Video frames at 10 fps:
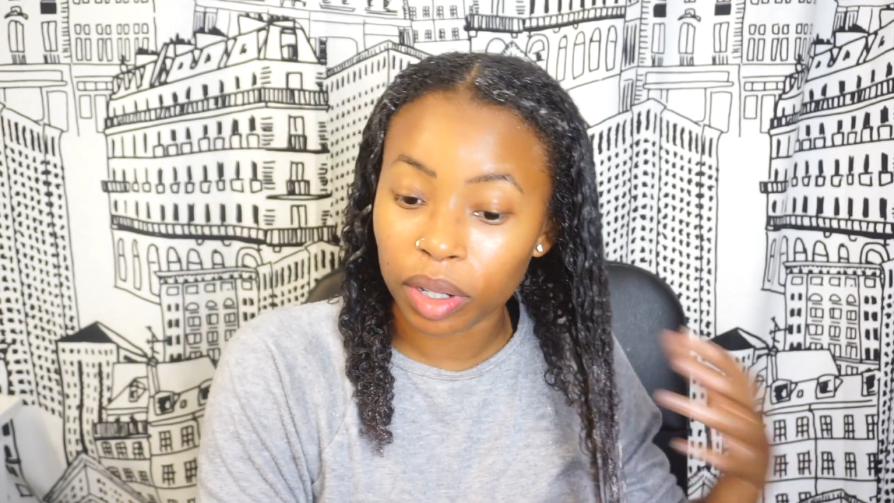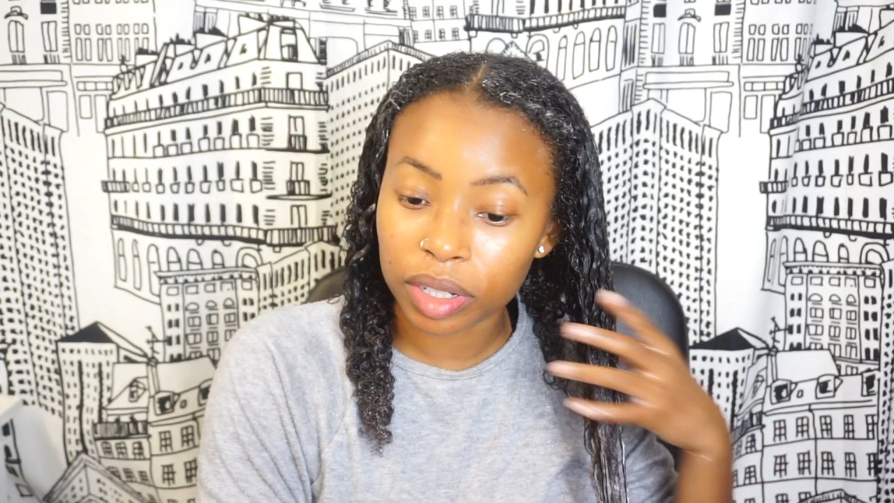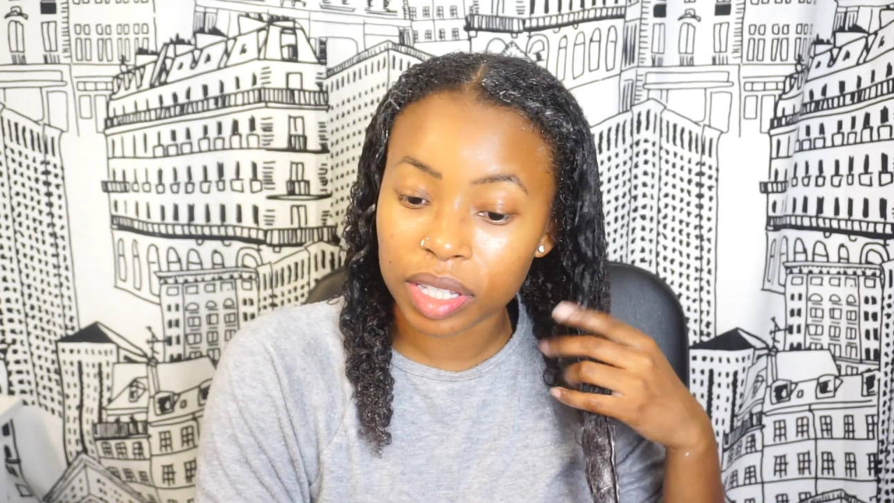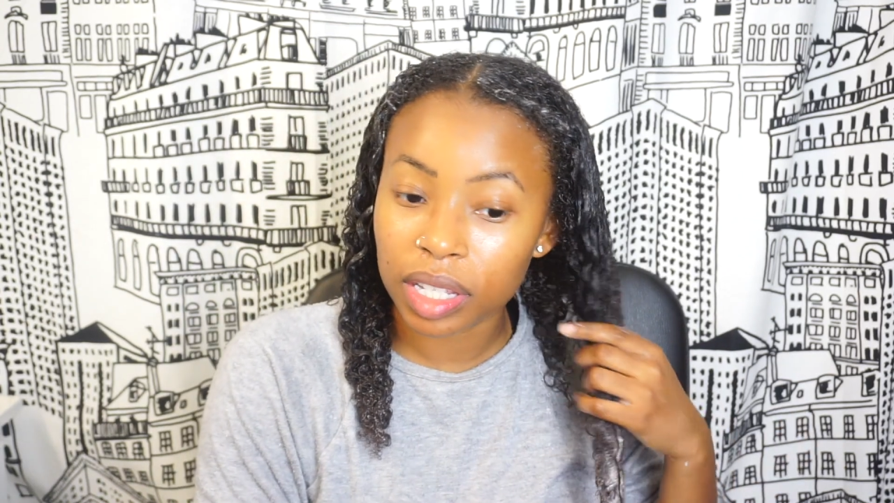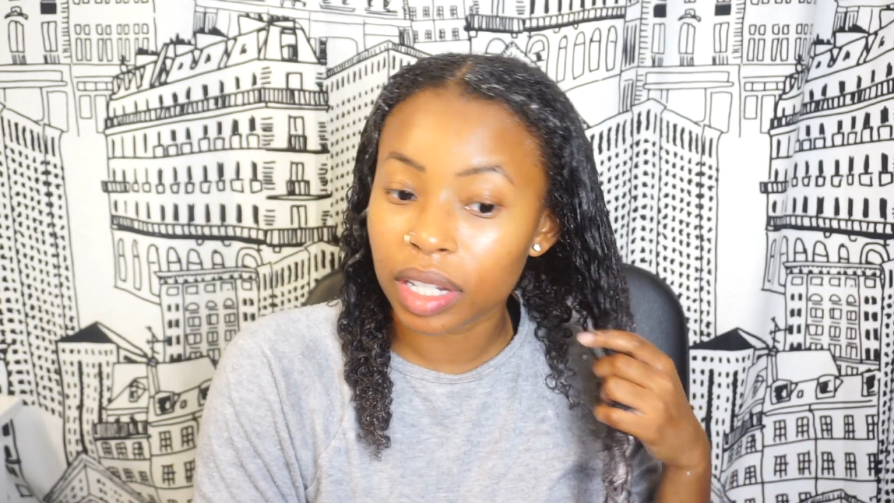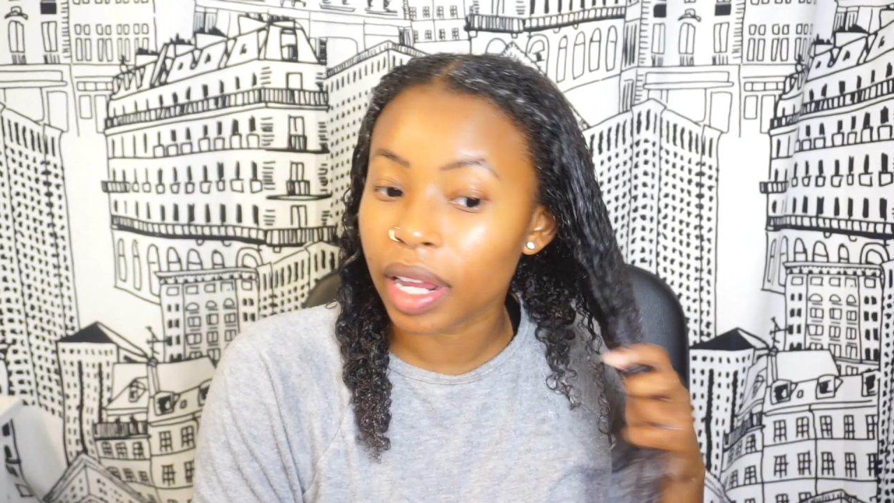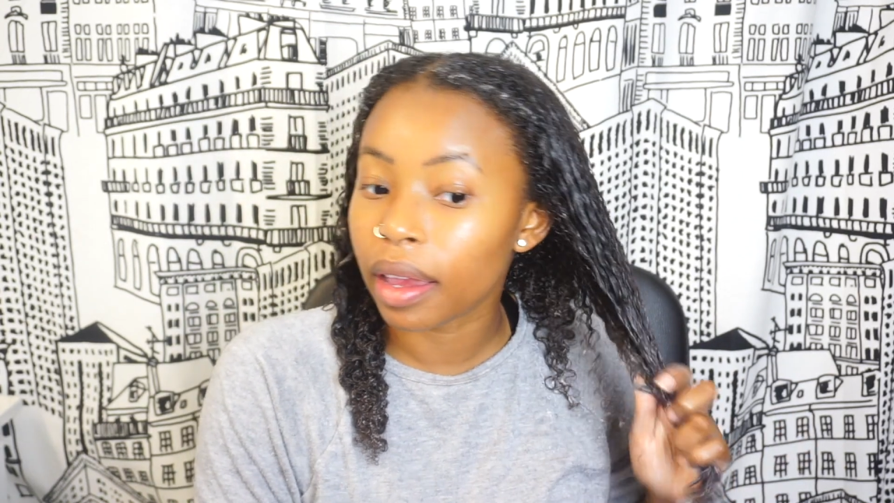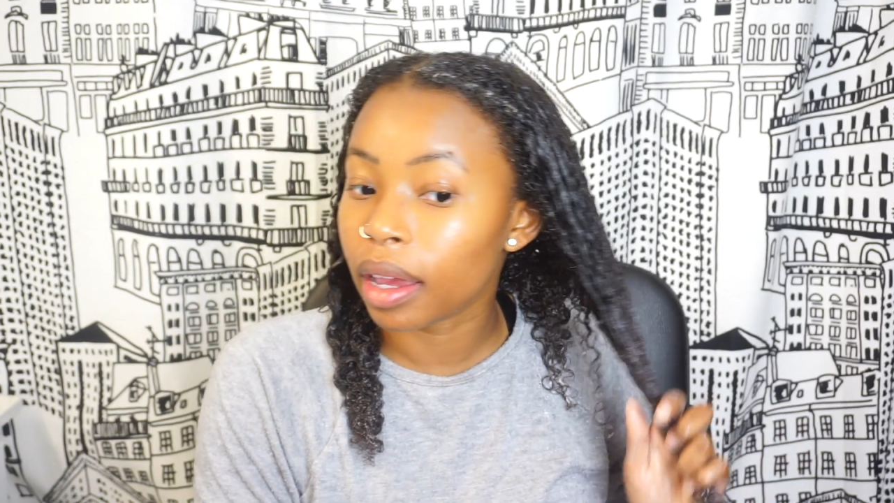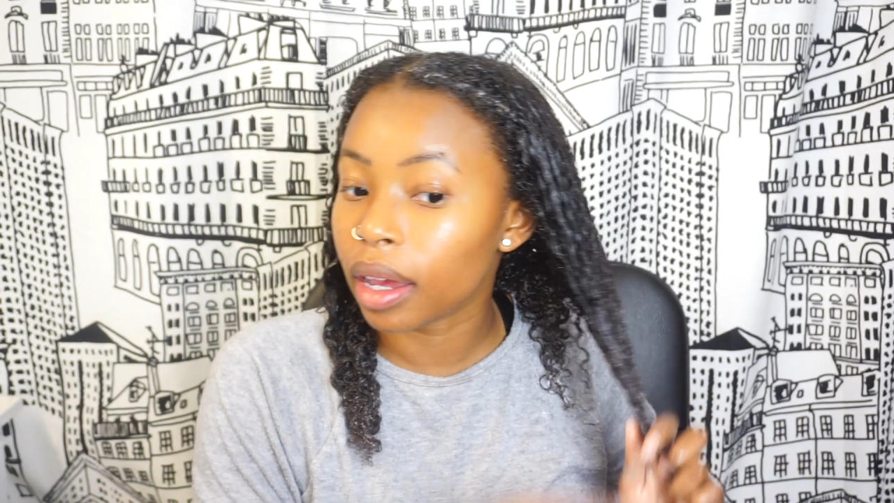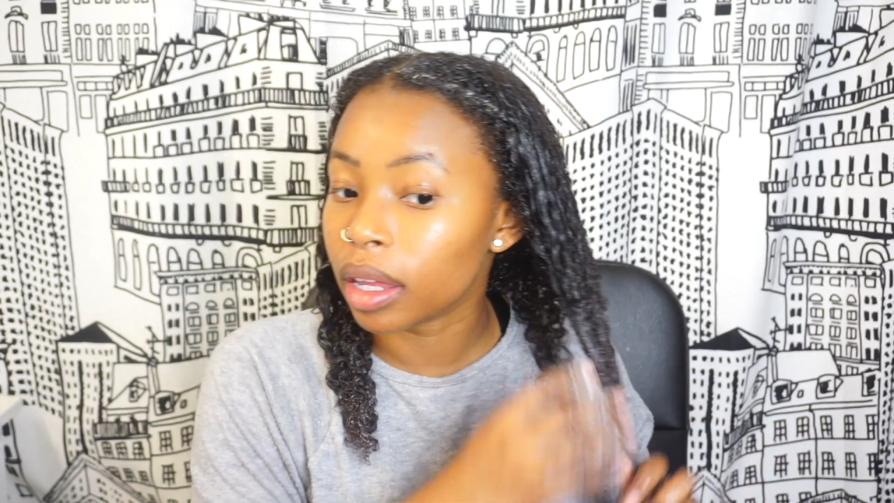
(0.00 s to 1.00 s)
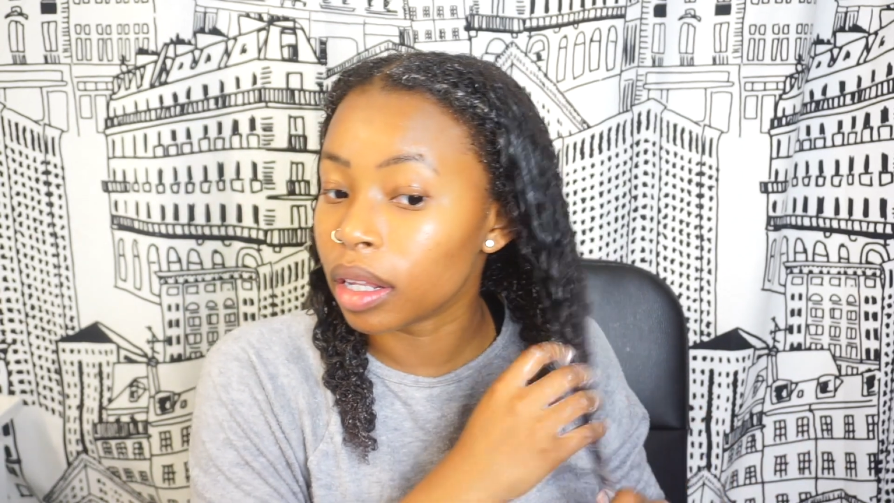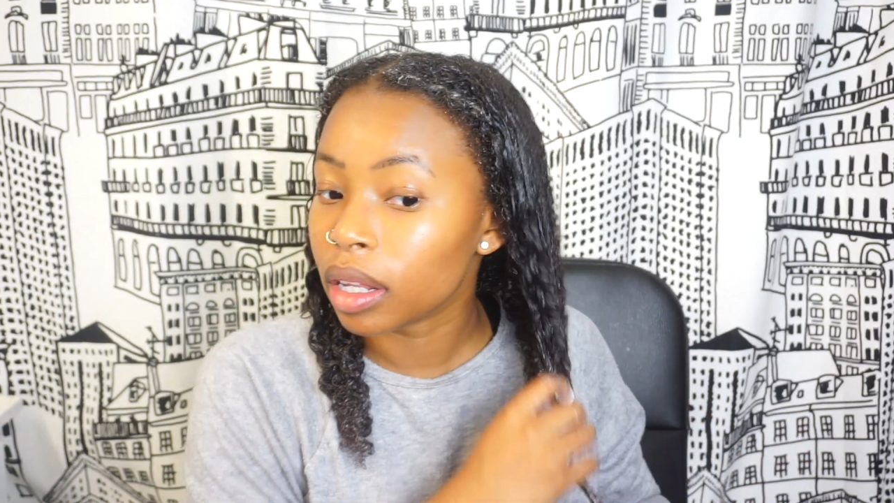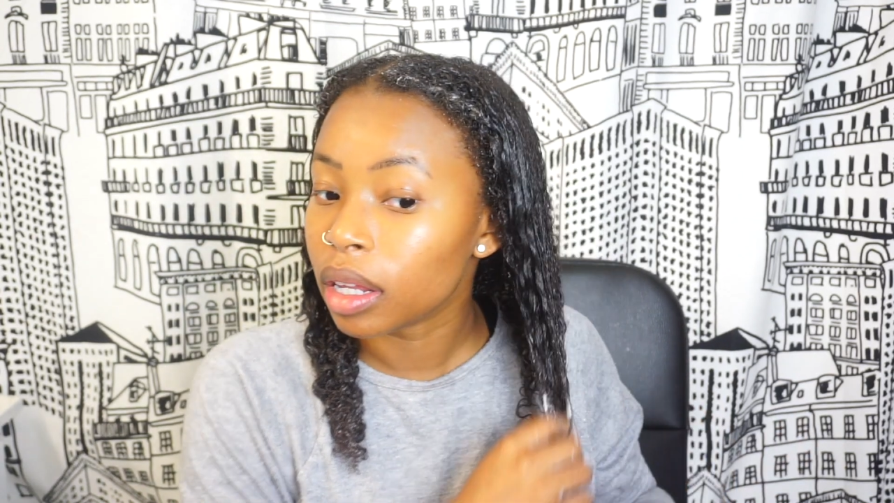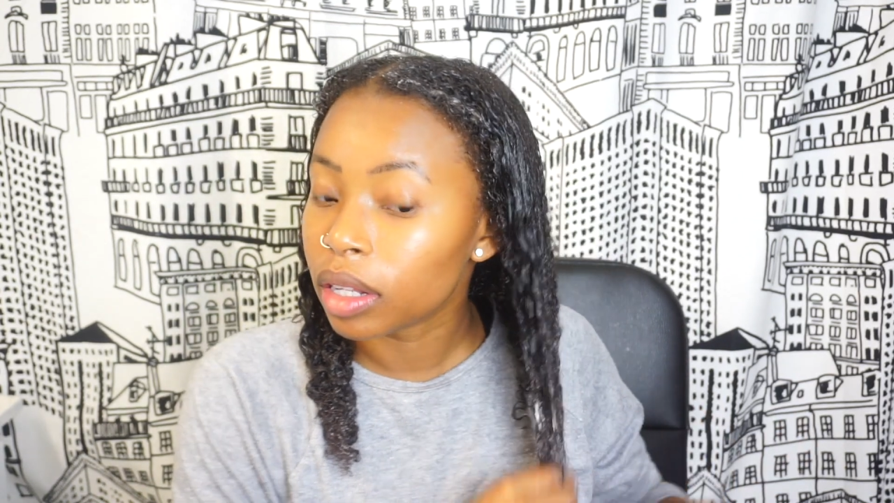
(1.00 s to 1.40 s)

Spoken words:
person and